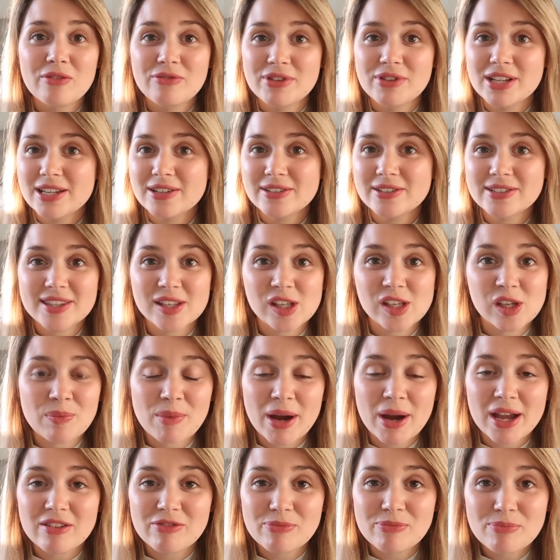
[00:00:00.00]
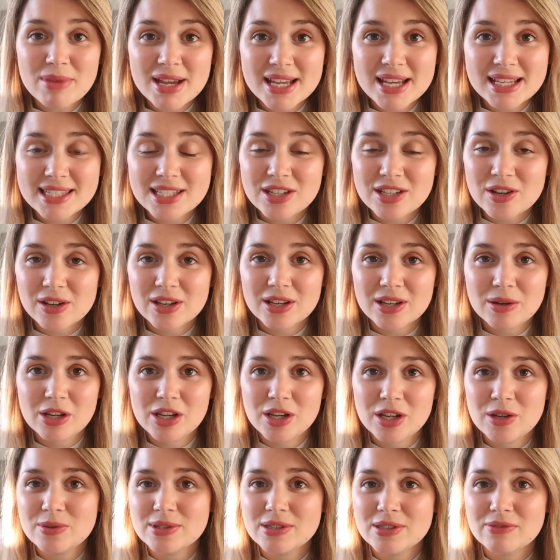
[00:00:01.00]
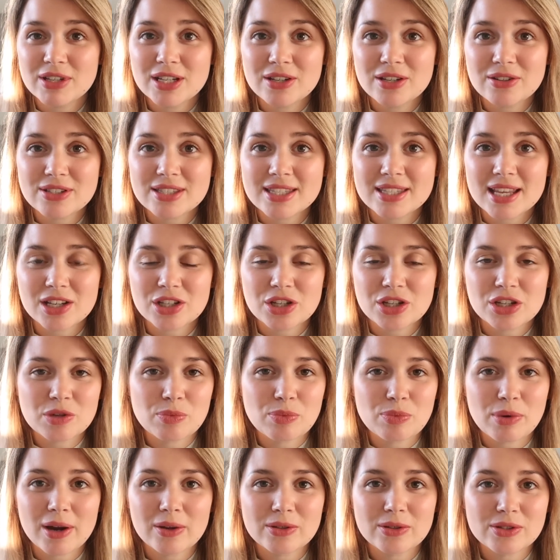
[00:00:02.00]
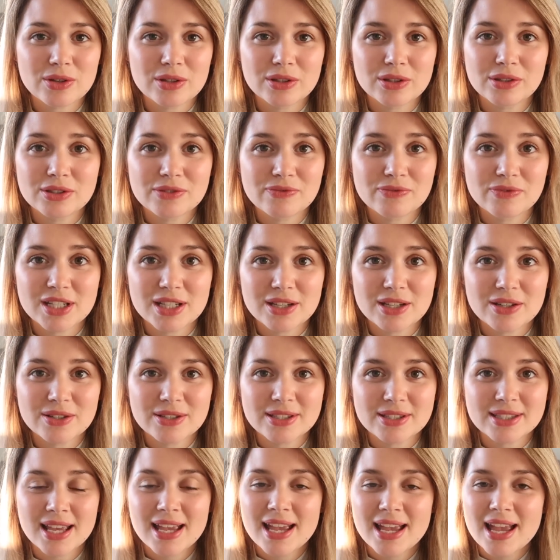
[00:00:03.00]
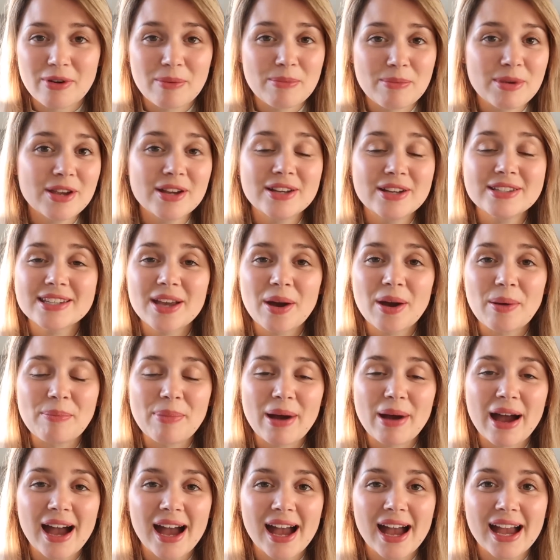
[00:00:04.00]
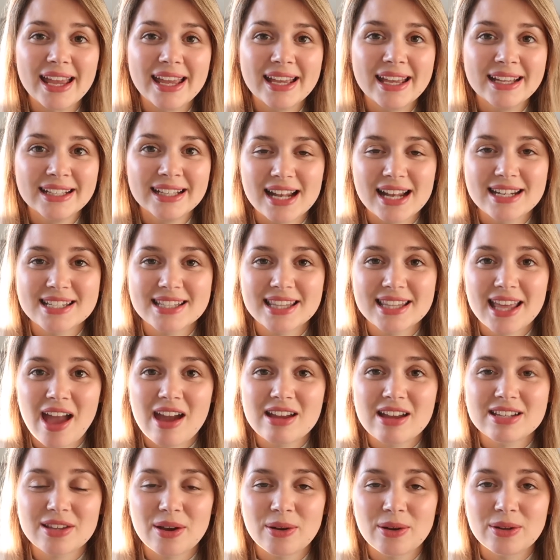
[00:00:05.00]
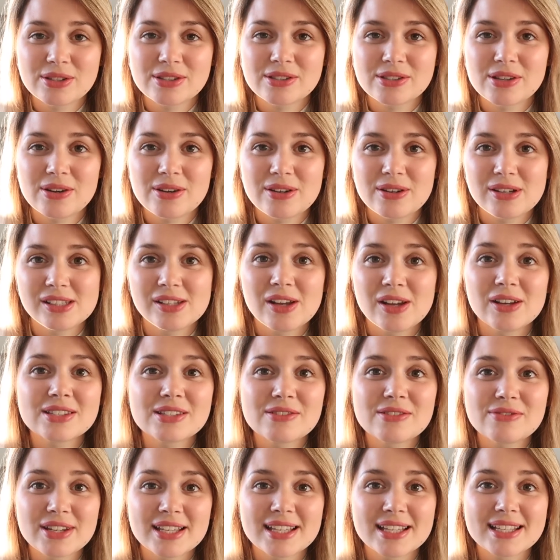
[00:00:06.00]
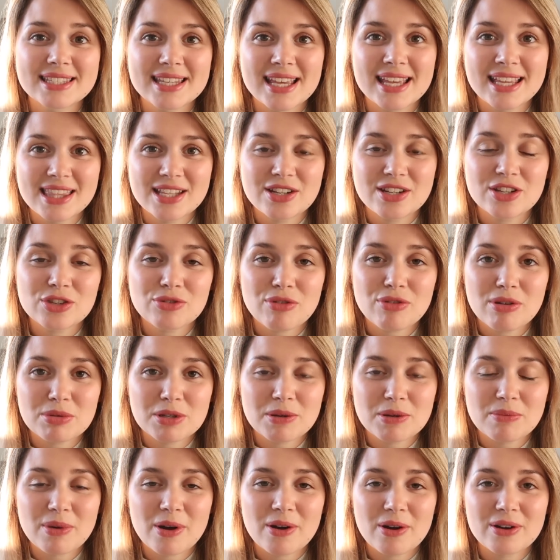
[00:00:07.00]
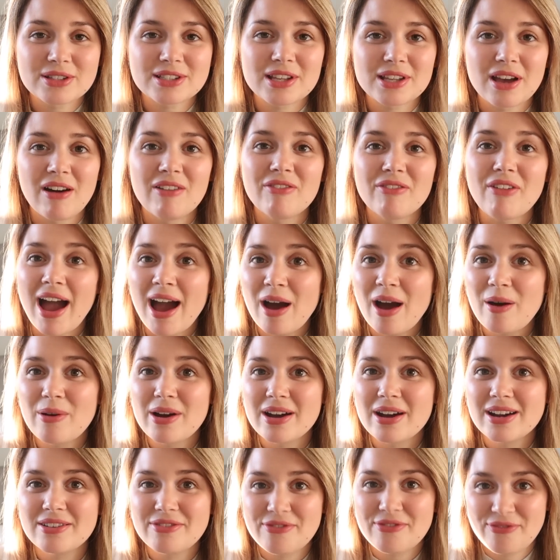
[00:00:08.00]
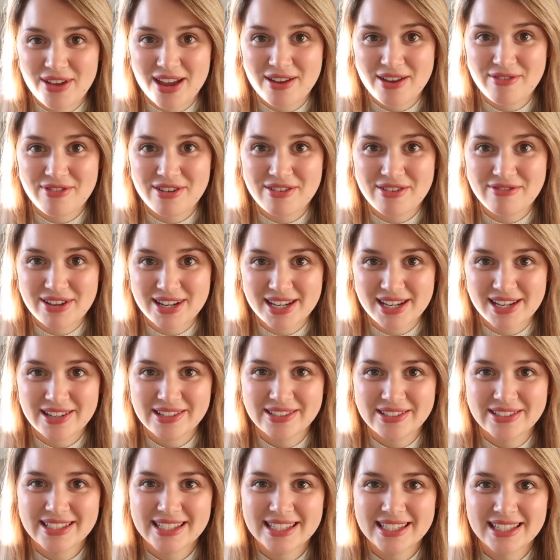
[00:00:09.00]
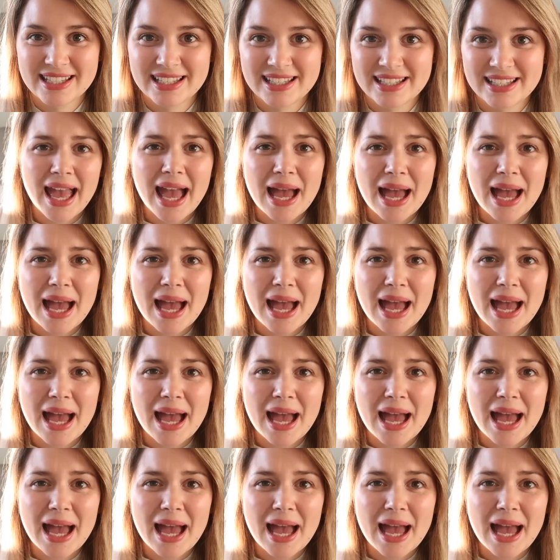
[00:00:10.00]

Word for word: on videos that you might have missed. You can use the videos section to browse all those videos from years gone by and there is also lots of links in the description box of our favourite videos.